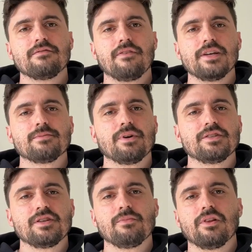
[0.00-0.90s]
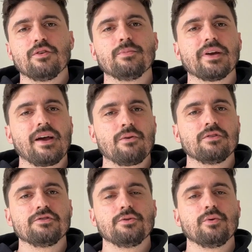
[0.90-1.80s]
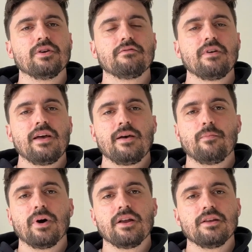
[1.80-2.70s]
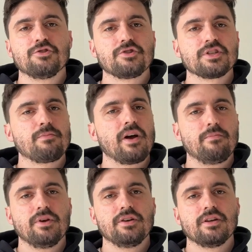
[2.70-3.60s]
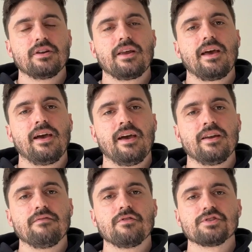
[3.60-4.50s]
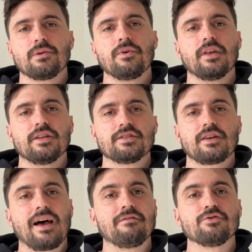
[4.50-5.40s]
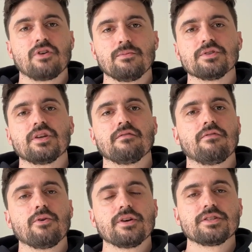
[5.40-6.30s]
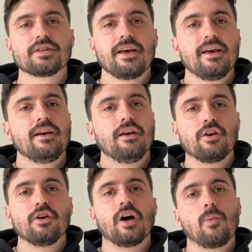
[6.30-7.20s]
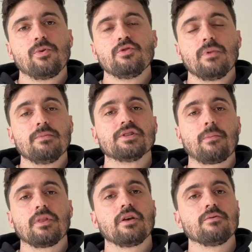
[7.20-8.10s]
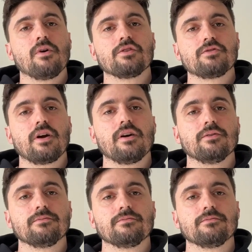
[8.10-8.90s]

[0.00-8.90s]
advice might seem a little bit counterintuitive, but it's just my opinion. And if you're someone that's having trouble staying focused, it could help you. It may be something that you want to try out.